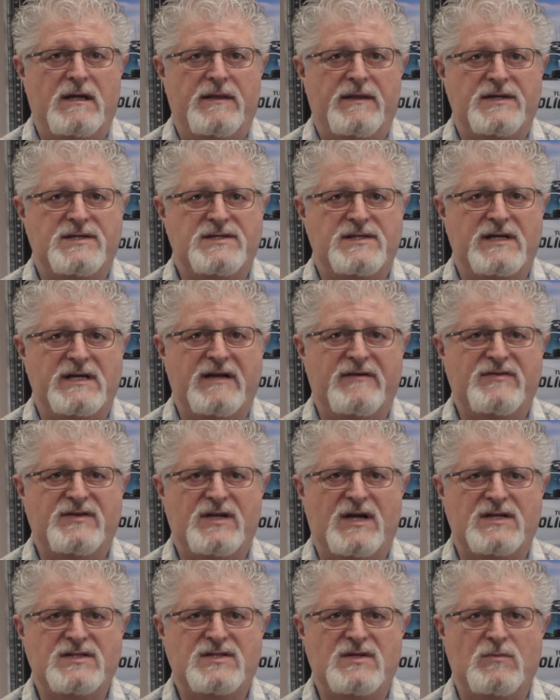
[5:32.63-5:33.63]
The City of
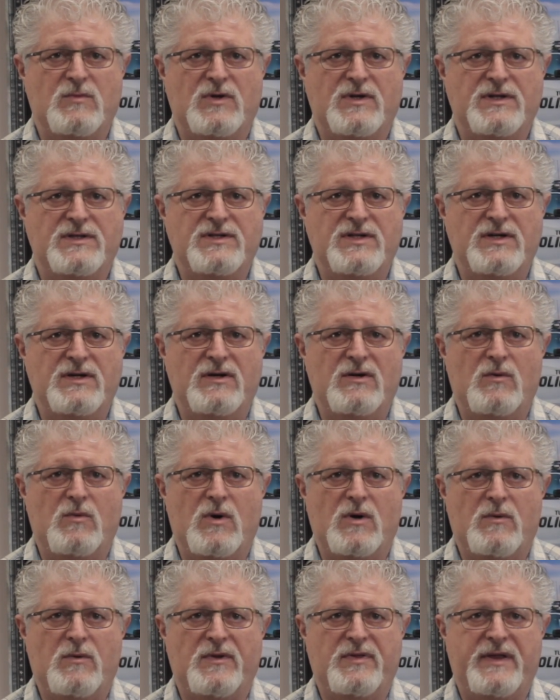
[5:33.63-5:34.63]
Tustin will continue to
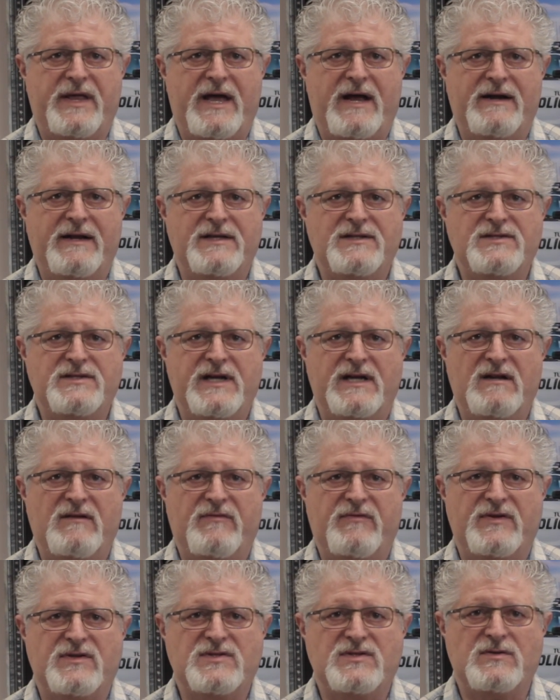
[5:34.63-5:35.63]
work with county and state
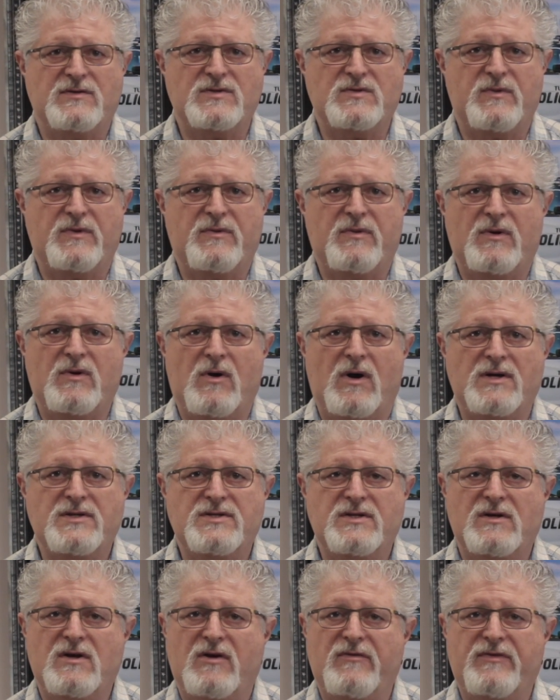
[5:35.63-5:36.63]
officials with regards
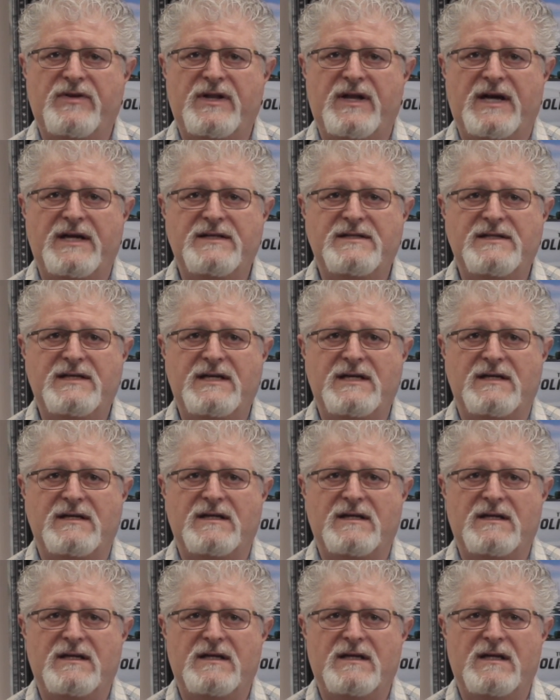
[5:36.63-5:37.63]
to COVID-19.
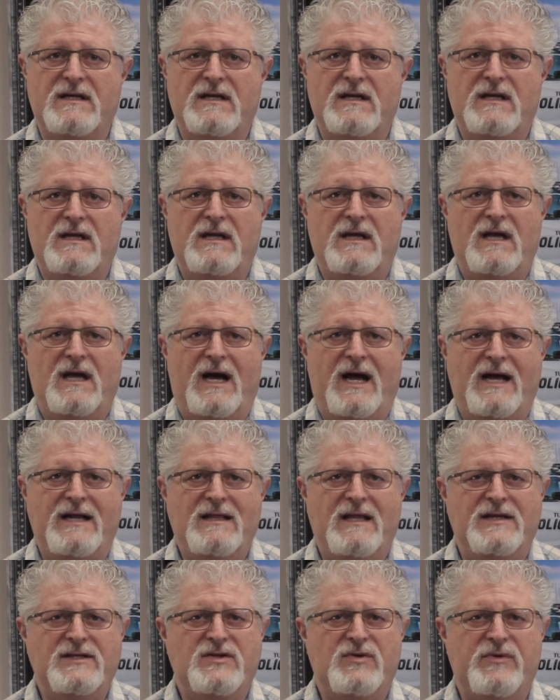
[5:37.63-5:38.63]
I'd
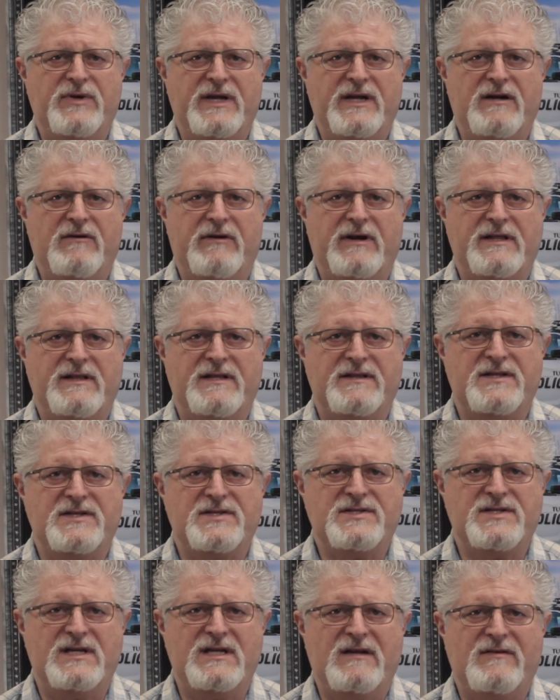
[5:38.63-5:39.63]
like to reiterate that the
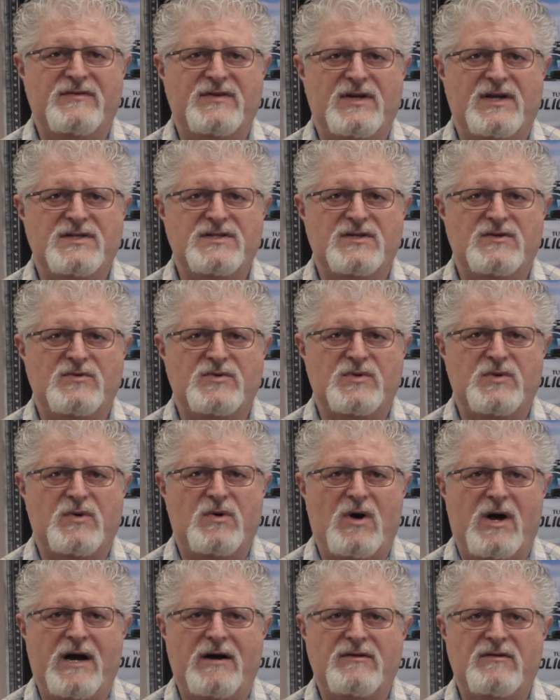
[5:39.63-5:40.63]
City of Tustin is
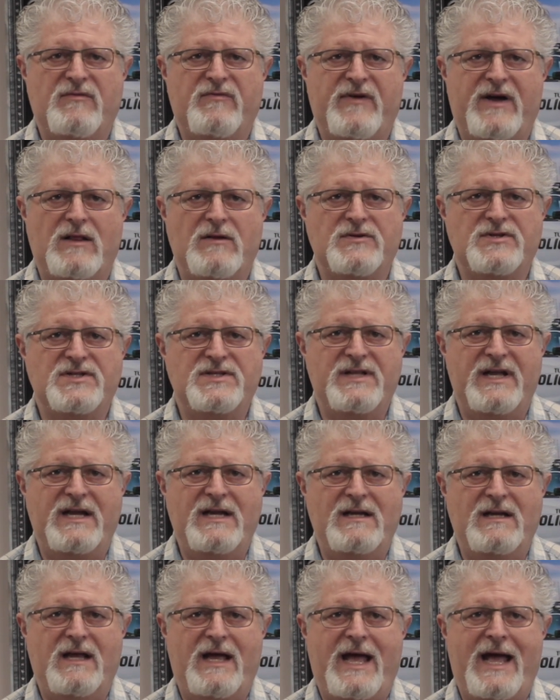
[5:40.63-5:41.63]
required to follow
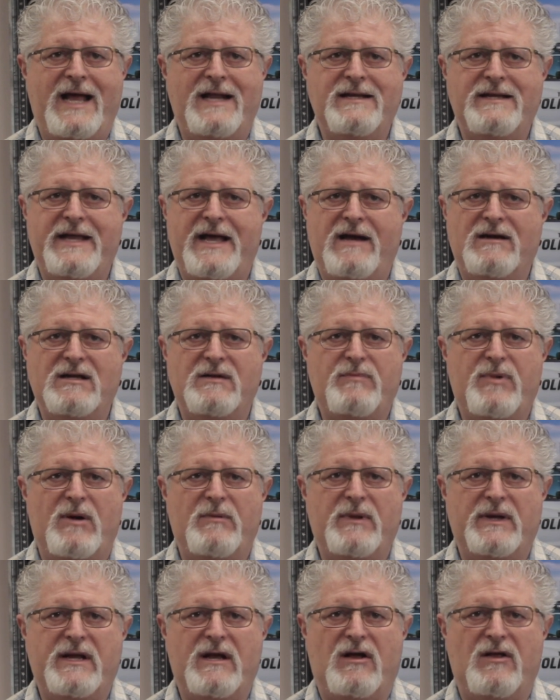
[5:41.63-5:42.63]
state and county
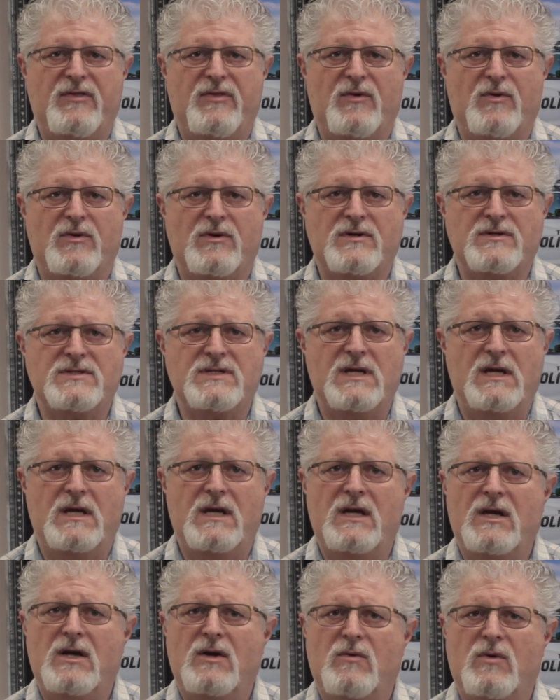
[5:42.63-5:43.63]
public health orders
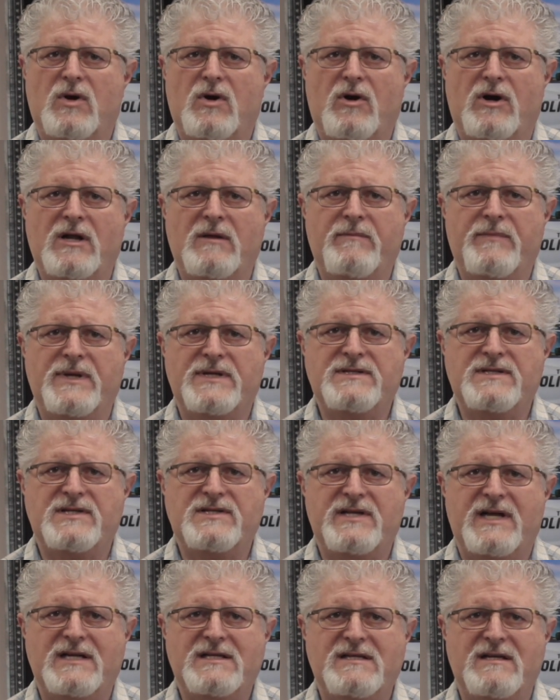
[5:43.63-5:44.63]
regarding
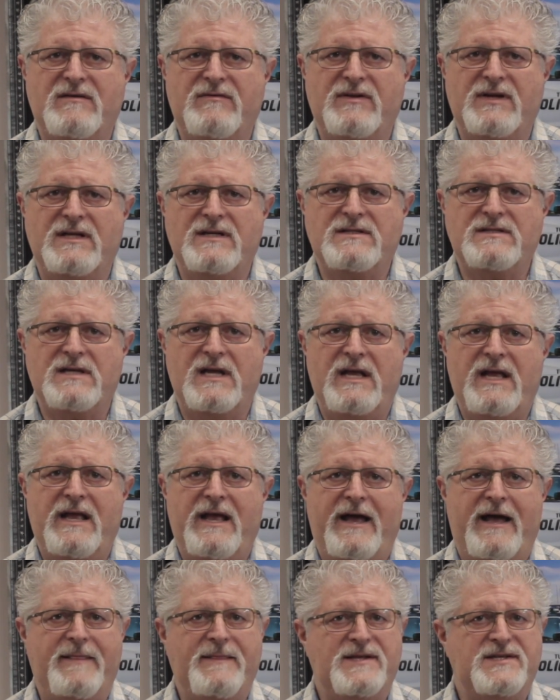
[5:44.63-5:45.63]
business activities,
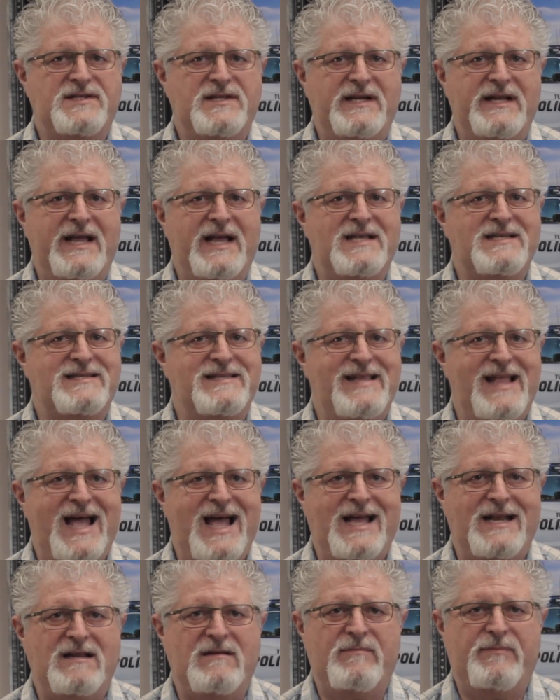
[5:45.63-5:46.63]
and the city has
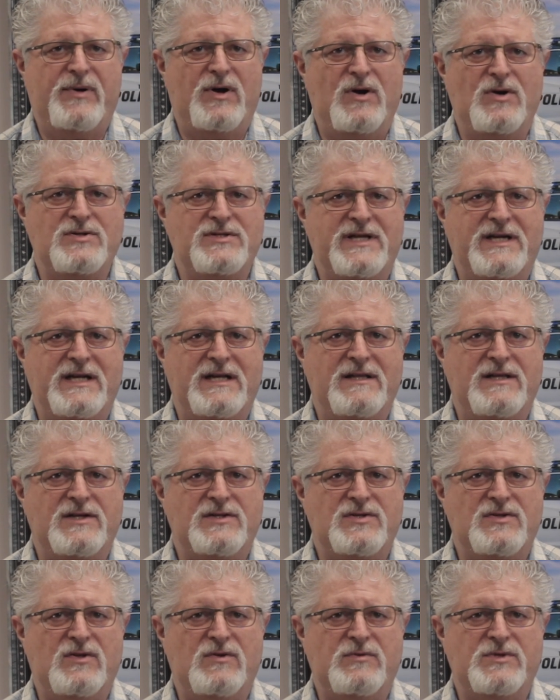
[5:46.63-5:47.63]
not imposed any
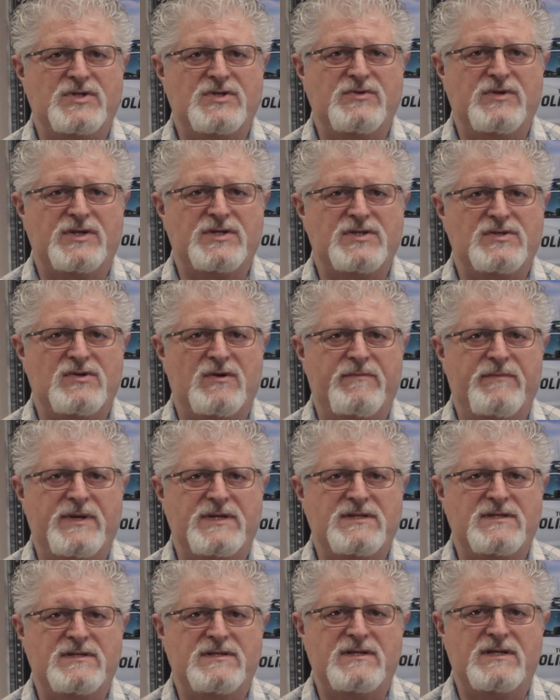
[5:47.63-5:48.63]
additional restrictions on
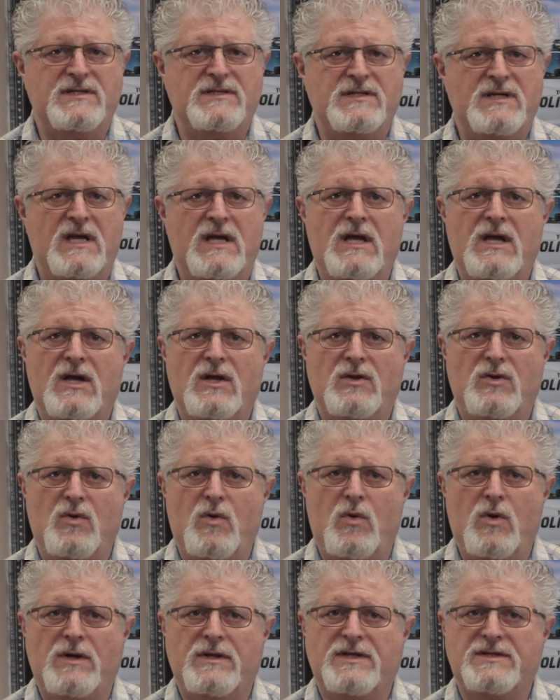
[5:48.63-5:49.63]
businesses,
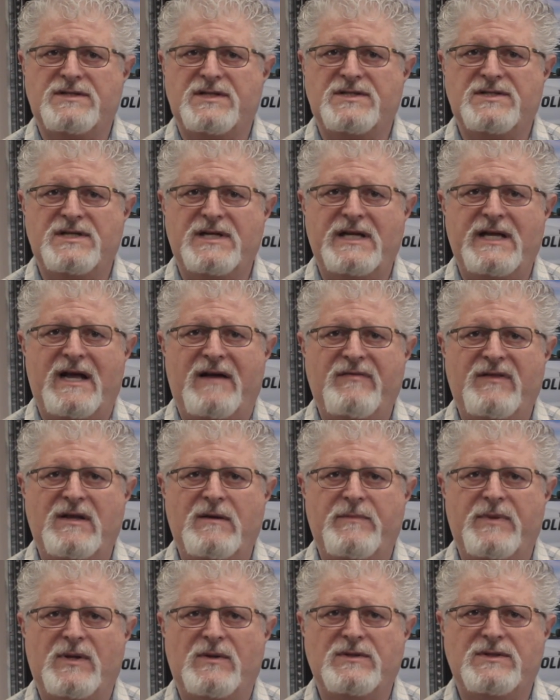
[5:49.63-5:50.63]
nor does the city have the
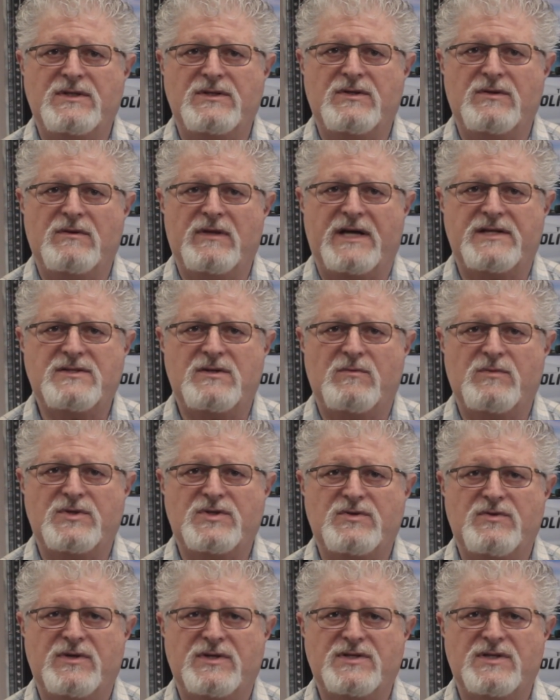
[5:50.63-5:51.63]
ability to lessen
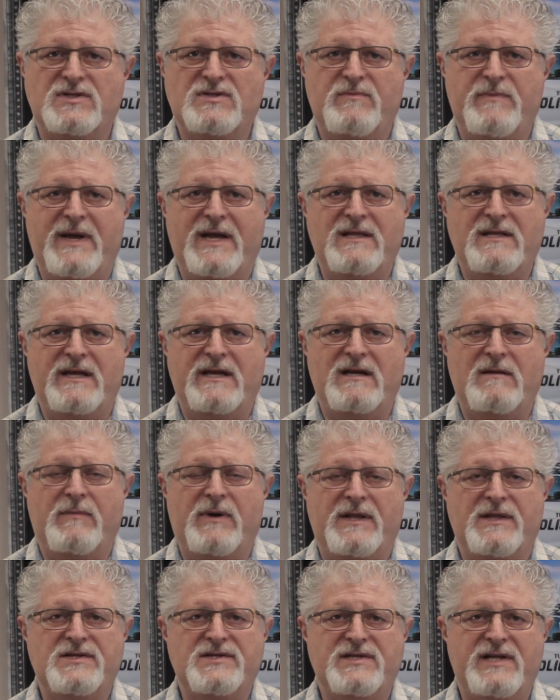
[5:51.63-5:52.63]
restrictions mandated
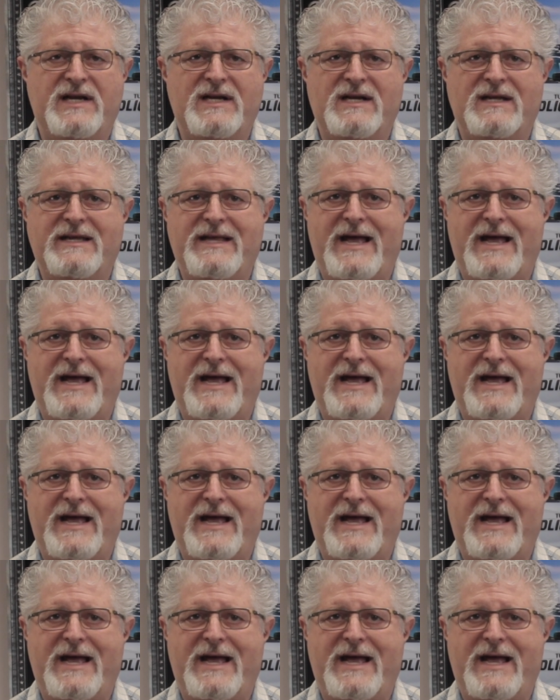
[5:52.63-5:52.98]
by the state and